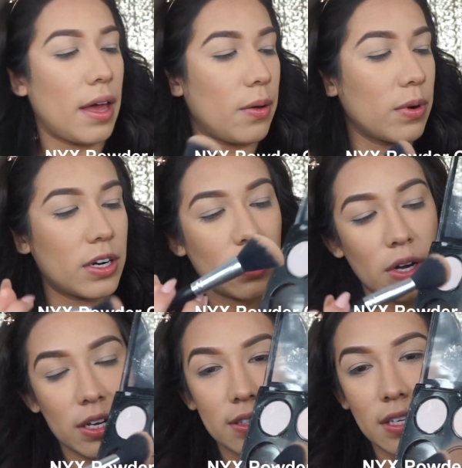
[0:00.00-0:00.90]
And we're going to go
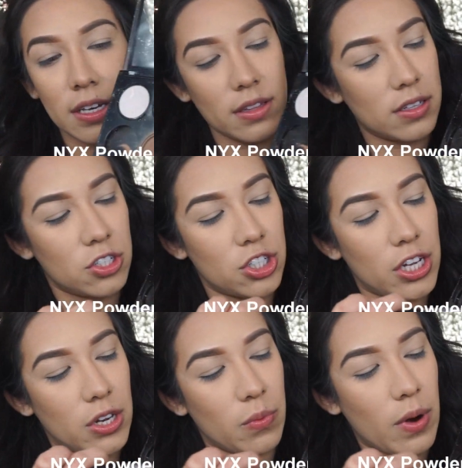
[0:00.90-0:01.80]
ahead and take this
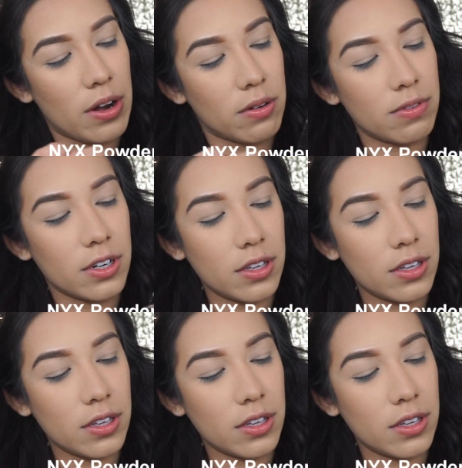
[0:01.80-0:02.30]
shade right over